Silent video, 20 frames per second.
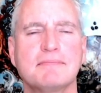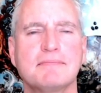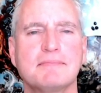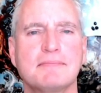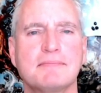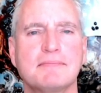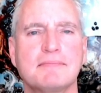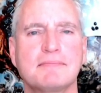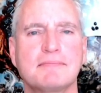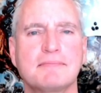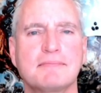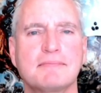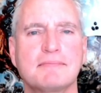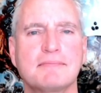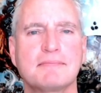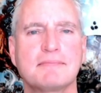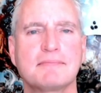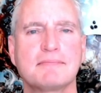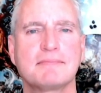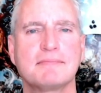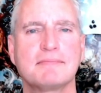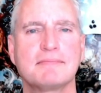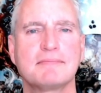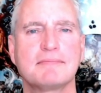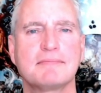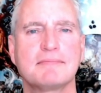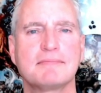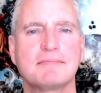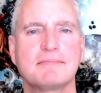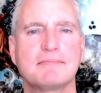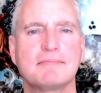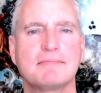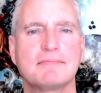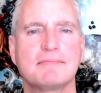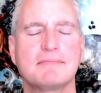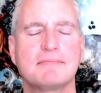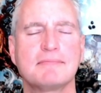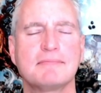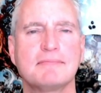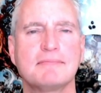
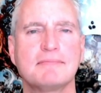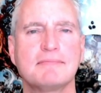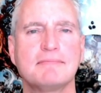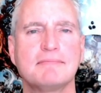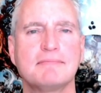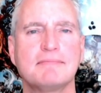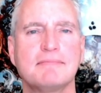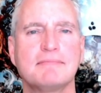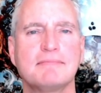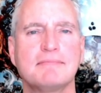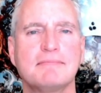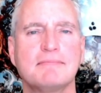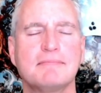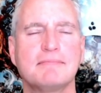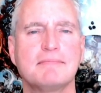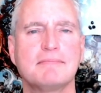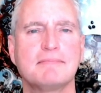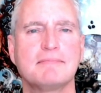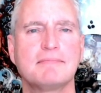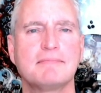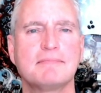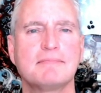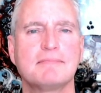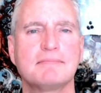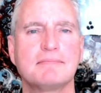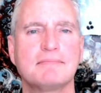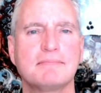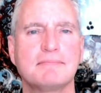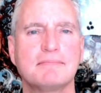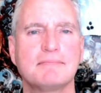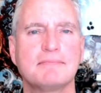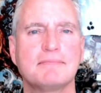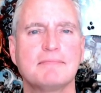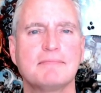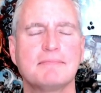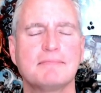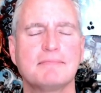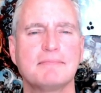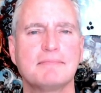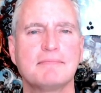
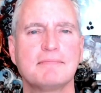No words are spoken by the person on screen.